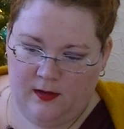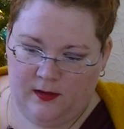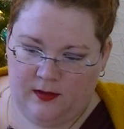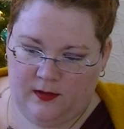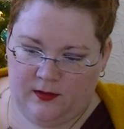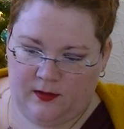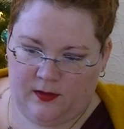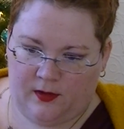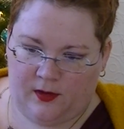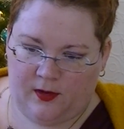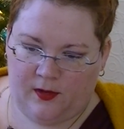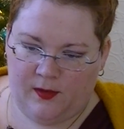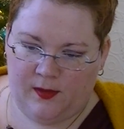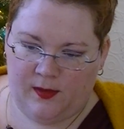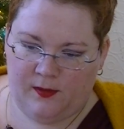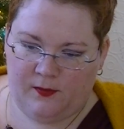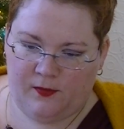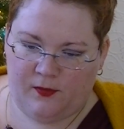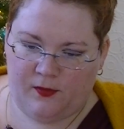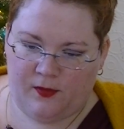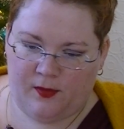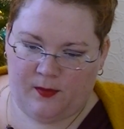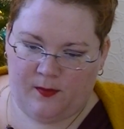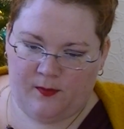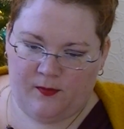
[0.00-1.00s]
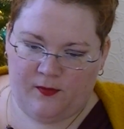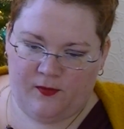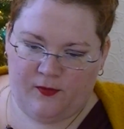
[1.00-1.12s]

You're going from